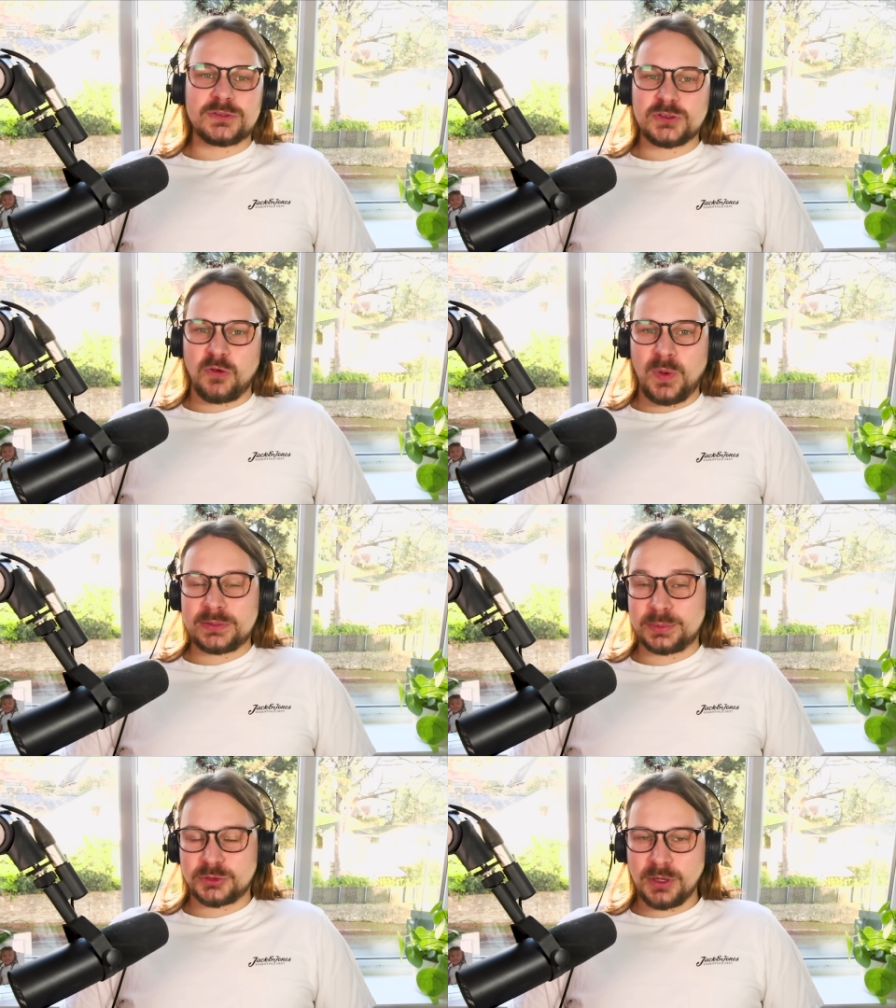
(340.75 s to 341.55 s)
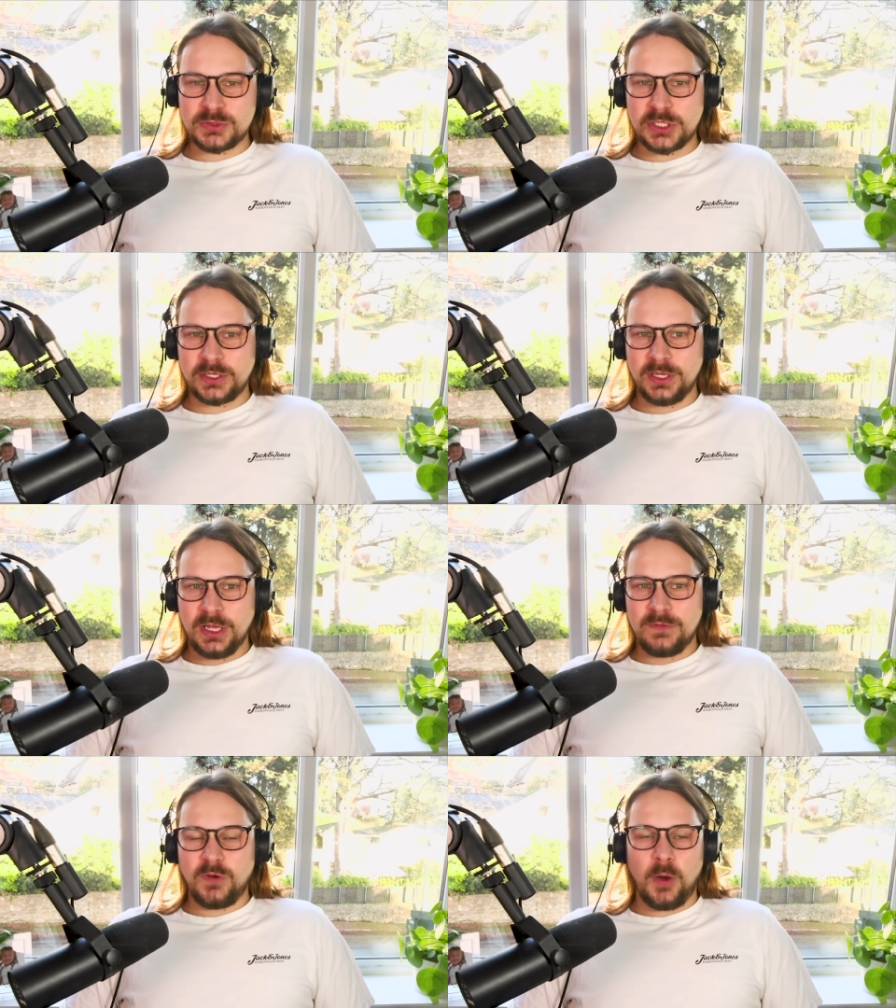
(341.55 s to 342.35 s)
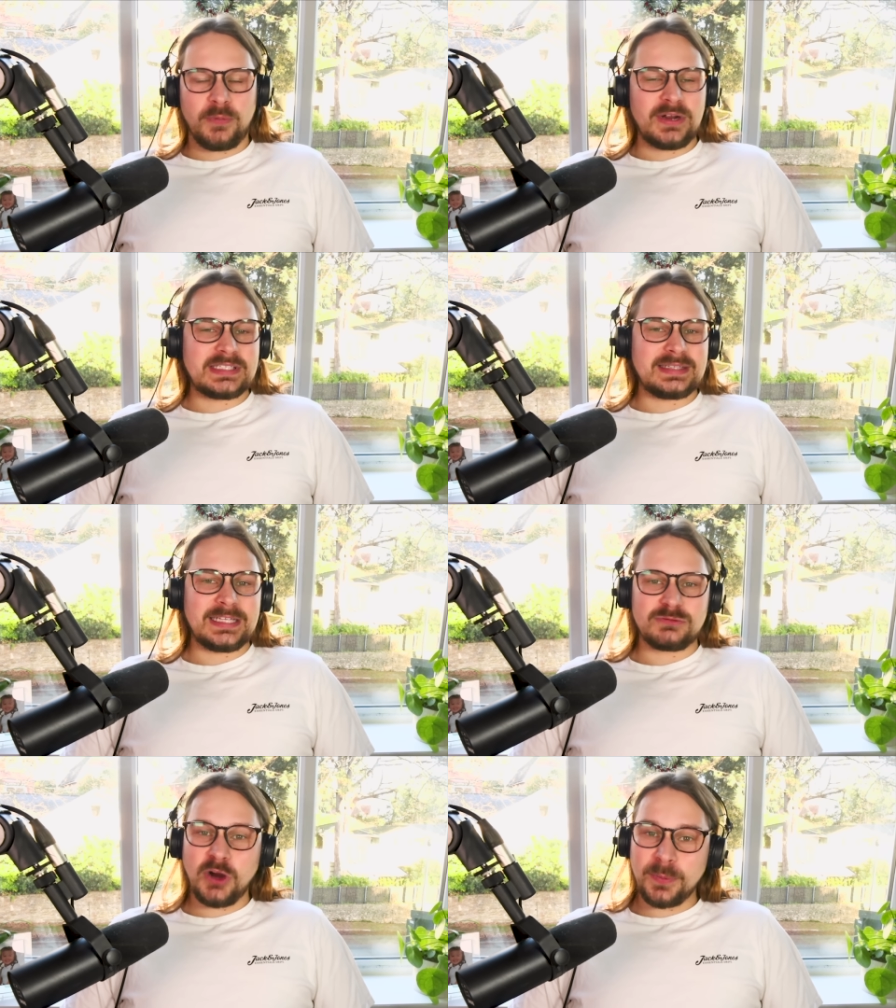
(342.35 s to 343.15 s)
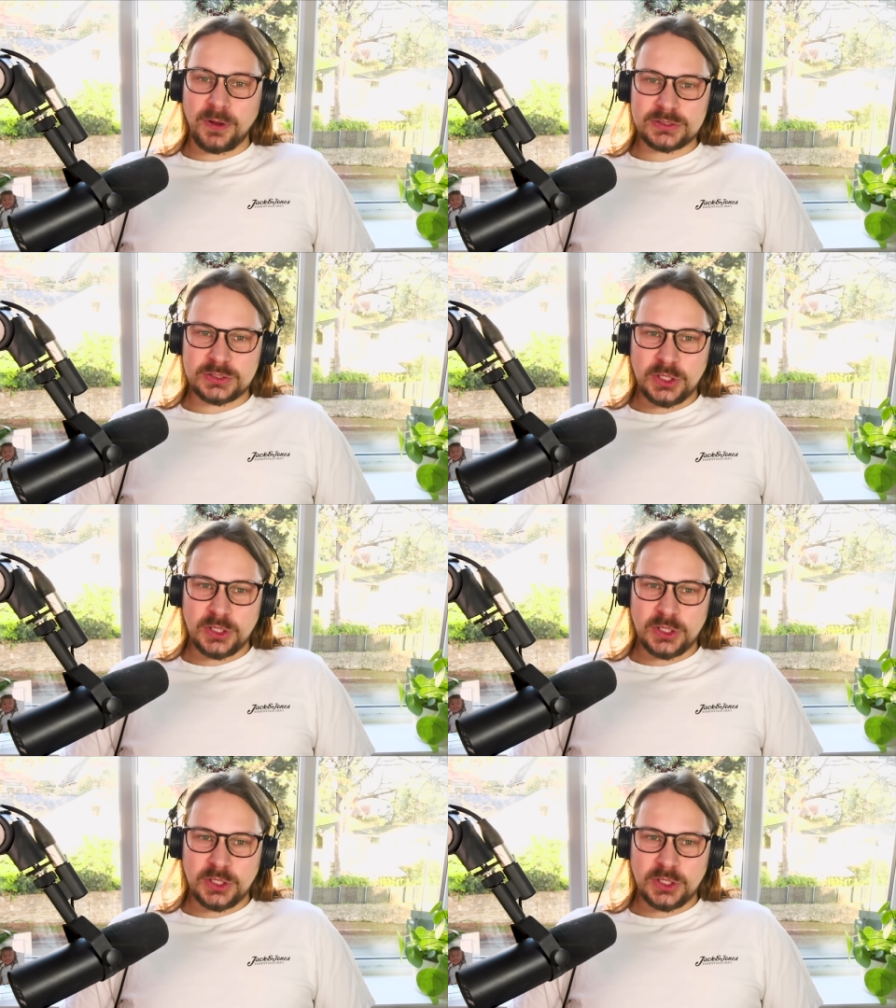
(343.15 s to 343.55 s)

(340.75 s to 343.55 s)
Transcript: software subscription for operating these robots,